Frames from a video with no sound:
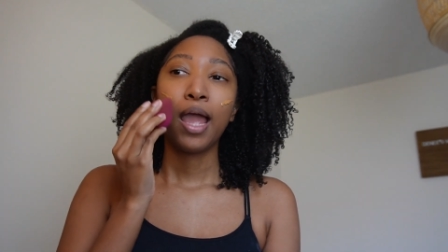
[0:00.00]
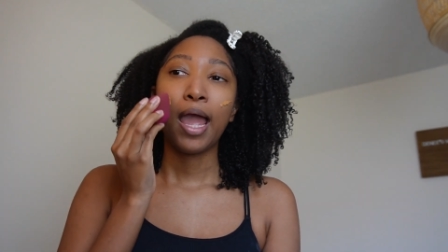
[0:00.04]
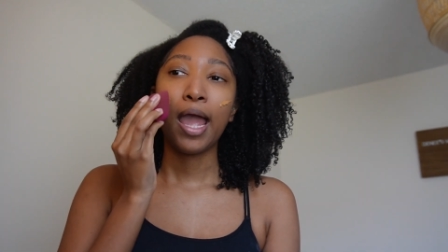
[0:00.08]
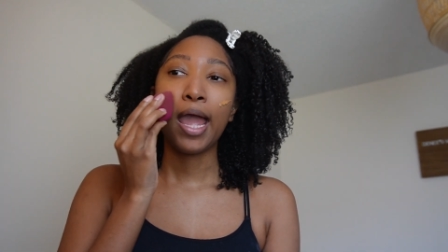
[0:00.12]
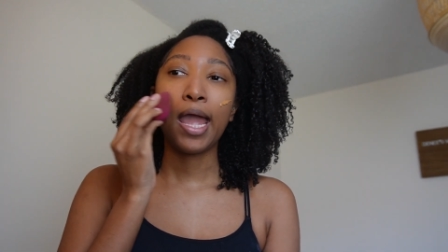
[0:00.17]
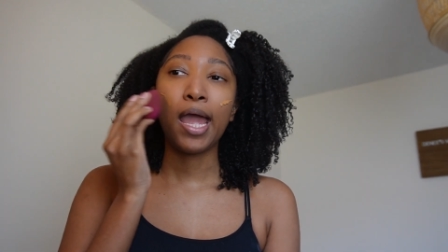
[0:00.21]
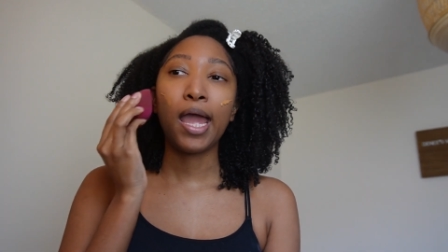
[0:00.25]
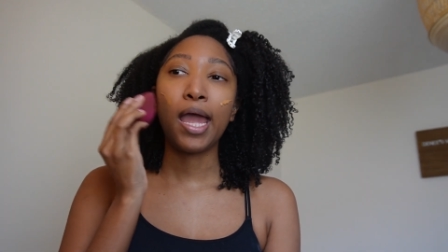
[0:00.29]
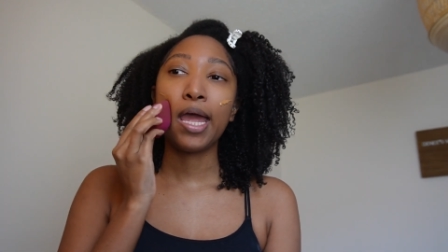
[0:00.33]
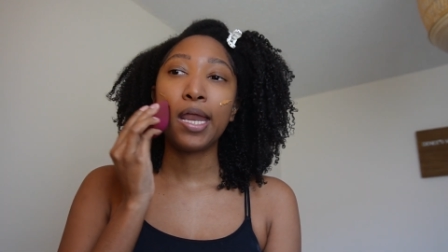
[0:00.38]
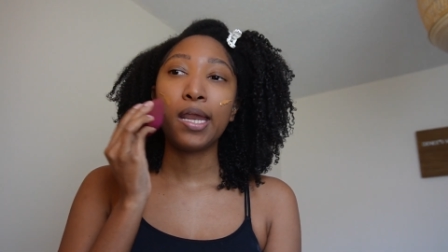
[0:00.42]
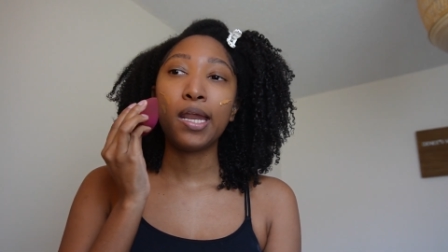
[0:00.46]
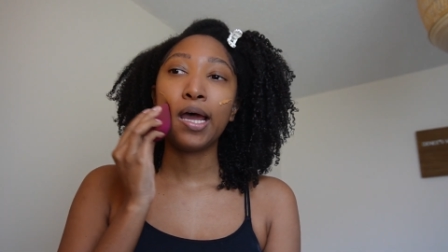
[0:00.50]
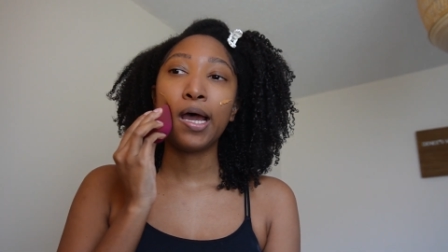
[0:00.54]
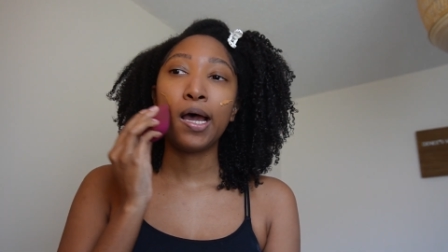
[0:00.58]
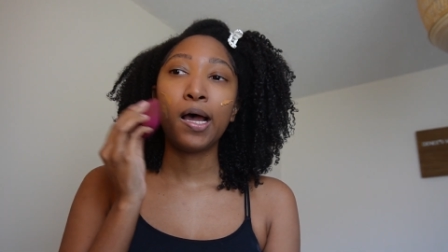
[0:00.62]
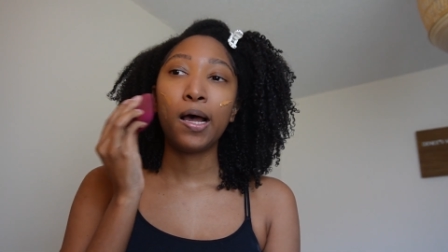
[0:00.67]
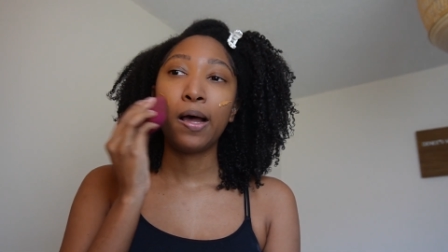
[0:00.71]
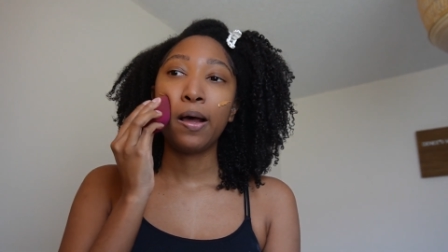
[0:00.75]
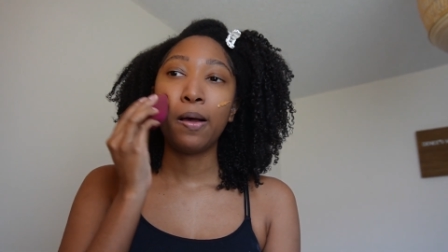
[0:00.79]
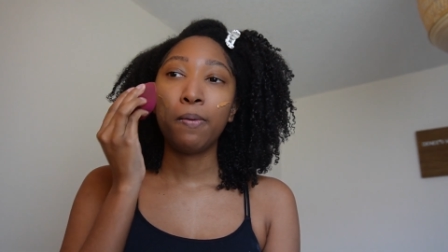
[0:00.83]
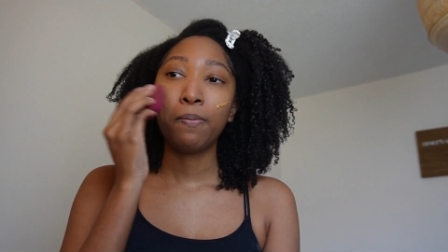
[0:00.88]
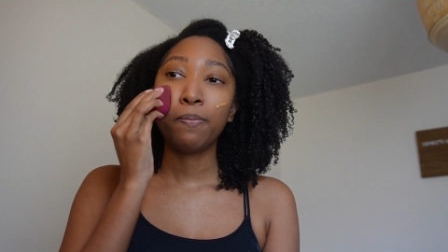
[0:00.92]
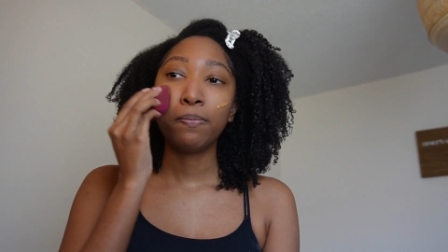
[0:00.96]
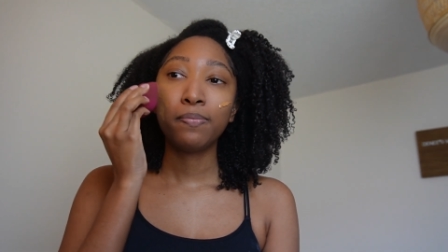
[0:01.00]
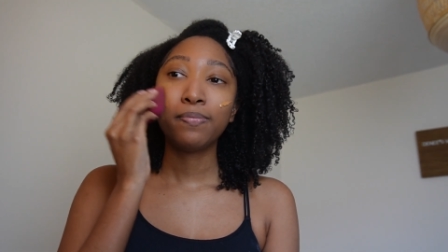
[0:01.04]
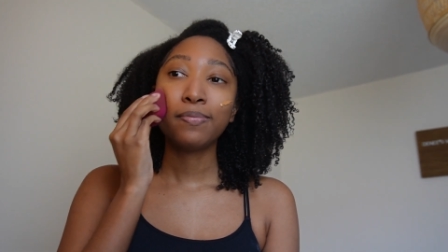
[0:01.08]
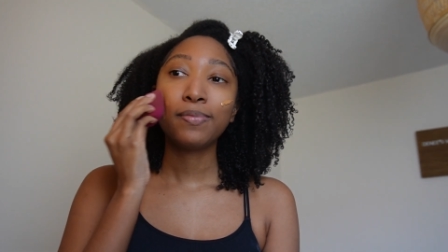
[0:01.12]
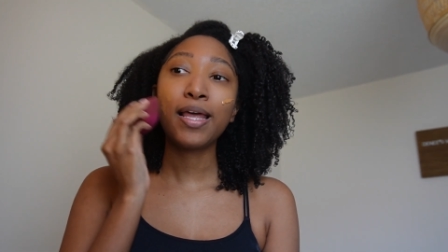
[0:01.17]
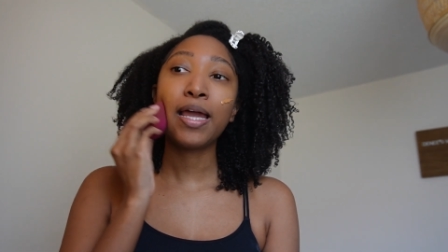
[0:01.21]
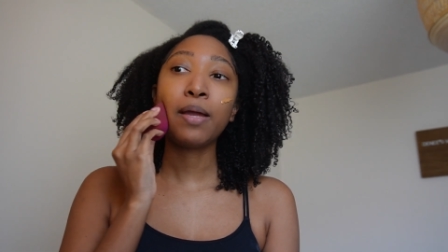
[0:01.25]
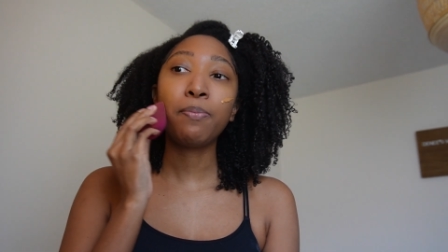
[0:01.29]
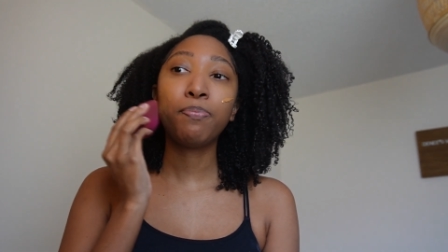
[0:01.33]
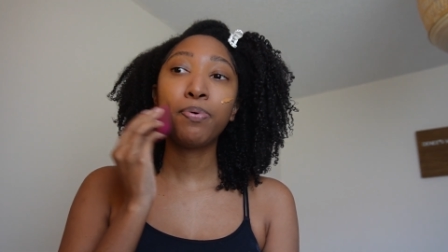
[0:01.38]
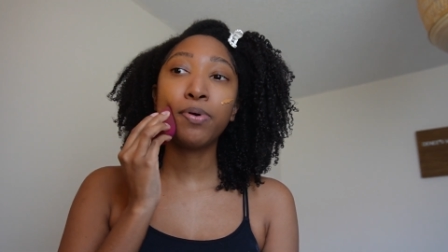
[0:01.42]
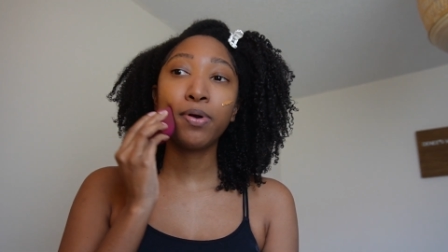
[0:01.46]
and um,
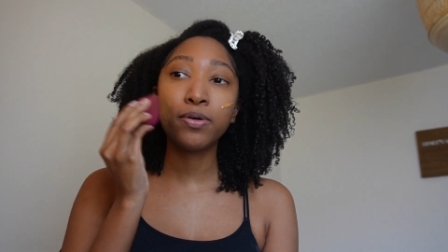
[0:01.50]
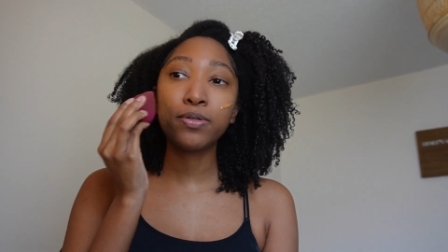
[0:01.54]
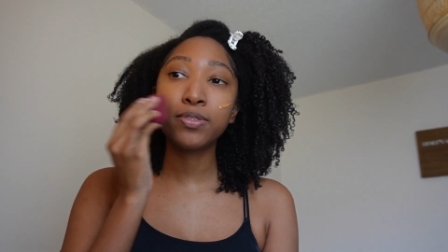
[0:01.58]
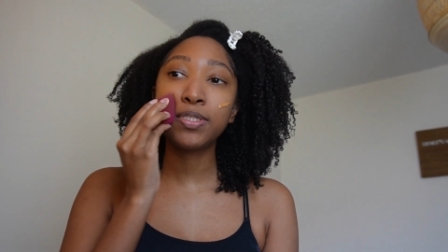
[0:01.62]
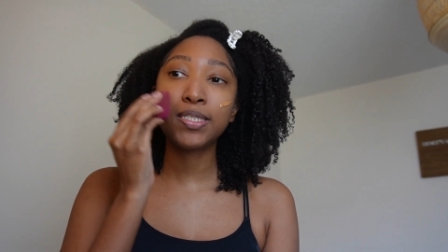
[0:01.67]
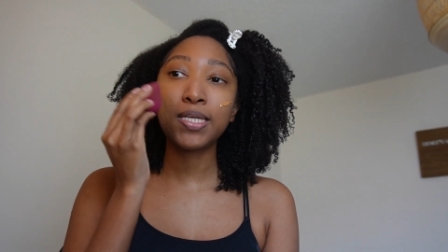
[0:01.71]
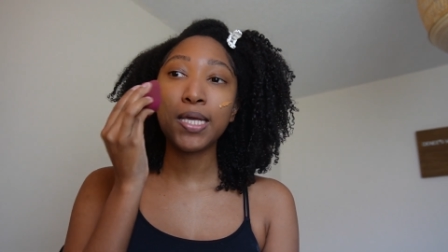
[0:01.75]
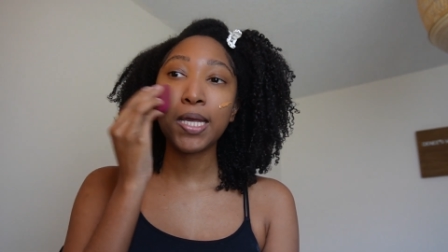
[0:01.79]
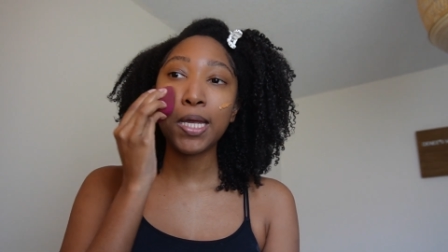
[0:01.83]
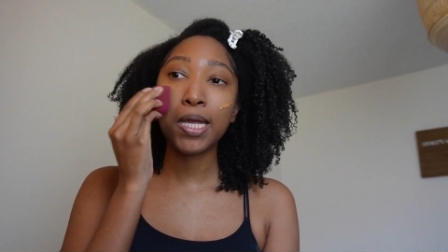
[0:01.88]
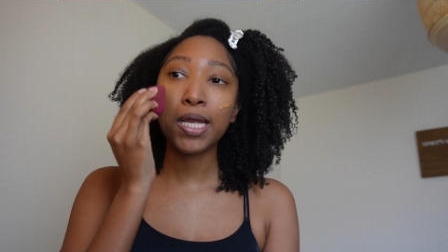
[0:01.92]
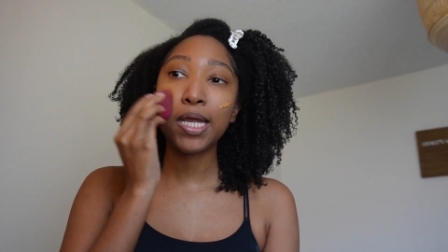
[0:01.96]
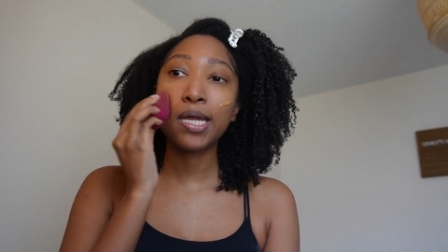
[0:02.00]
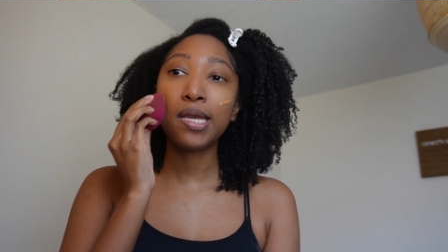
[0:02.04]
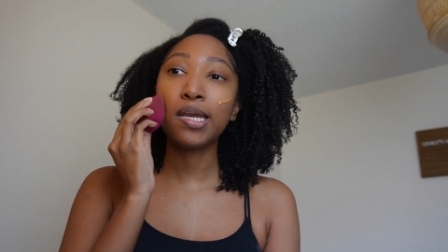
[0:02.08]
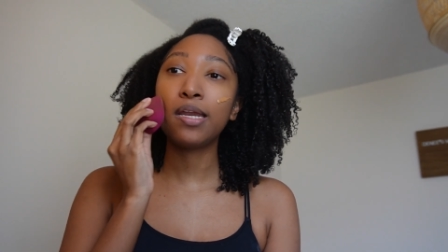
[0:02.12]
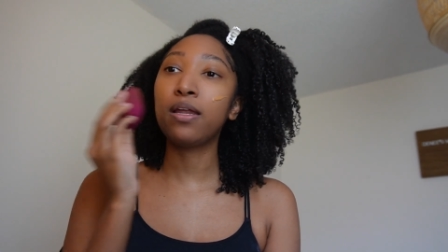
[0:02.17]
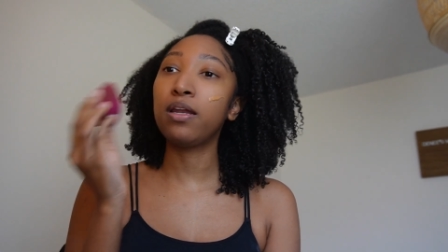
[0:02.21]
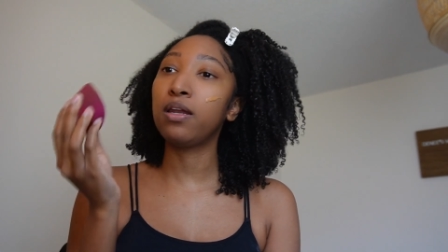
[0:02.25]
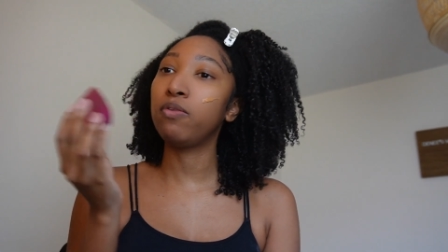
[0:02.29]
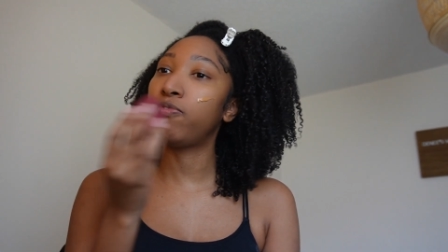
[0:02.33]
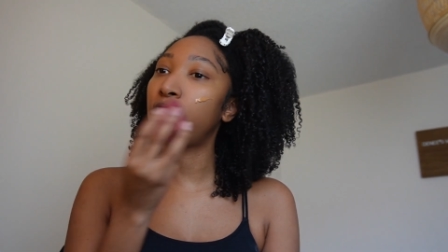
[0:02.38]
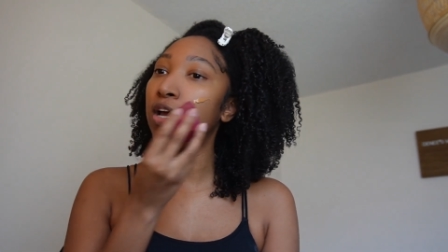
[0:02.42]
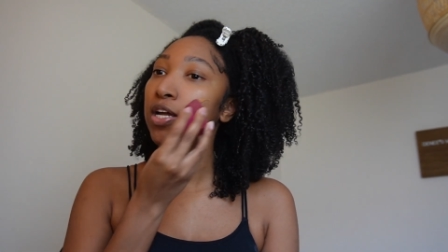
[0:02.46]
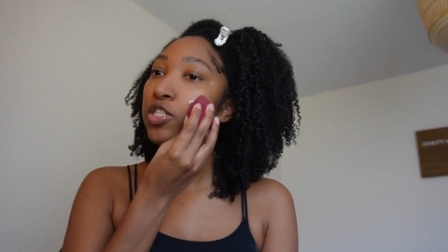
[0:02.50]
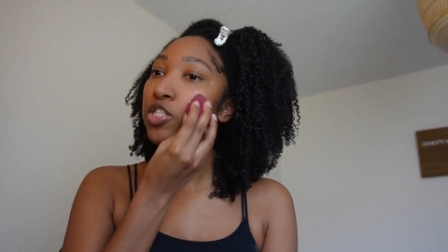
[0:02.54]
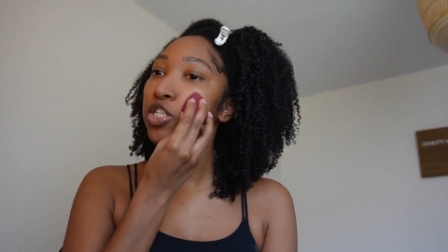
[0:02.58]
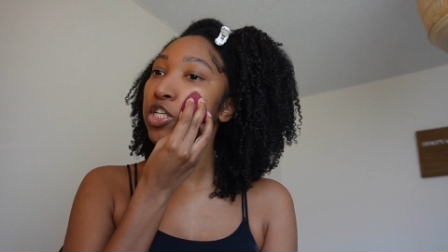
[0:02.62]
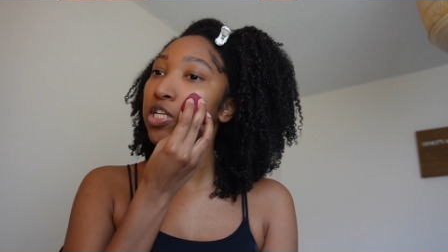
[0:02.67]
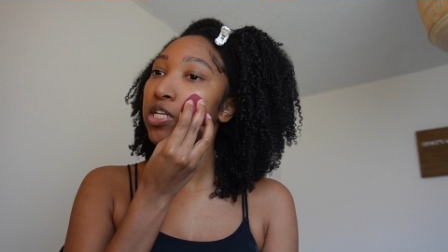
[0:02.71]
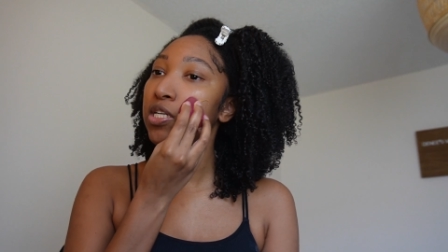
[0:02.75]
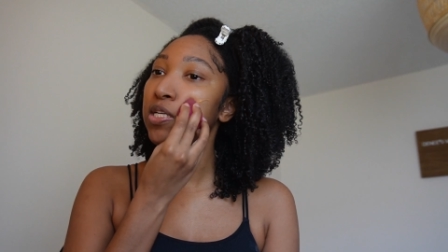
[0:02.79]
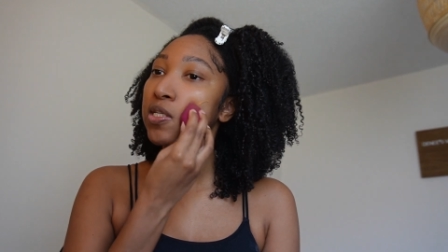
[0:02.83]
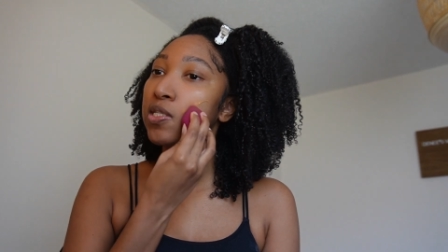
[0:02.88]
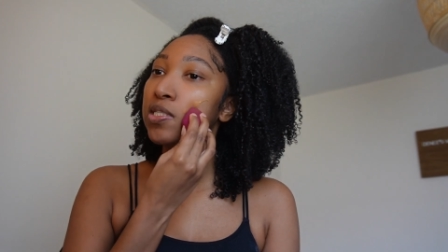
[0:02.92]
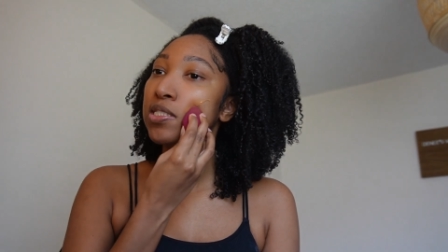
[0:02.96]
like protein and
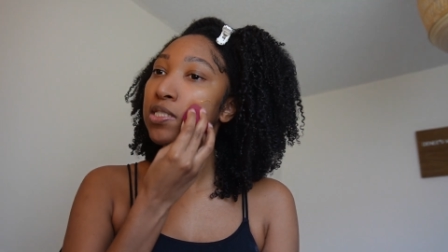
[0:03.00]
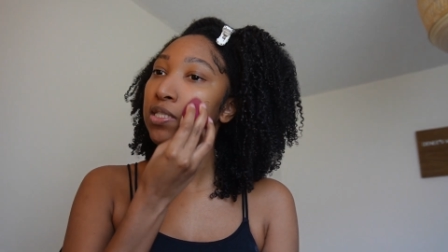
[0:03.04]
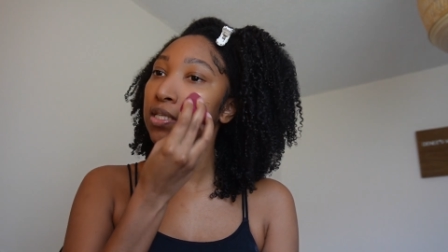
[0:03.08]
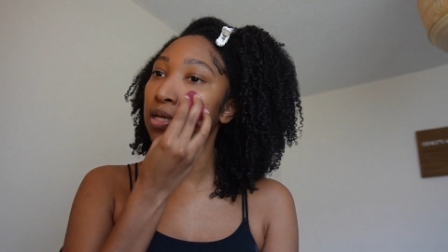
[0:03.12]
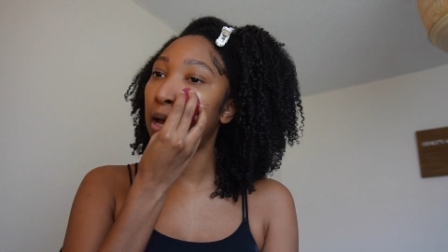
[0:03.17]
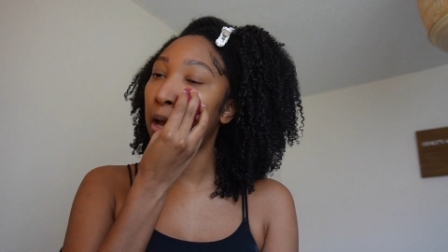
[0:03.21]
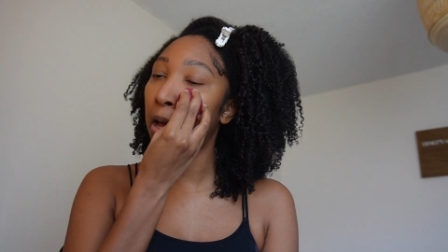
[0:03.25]
veggies,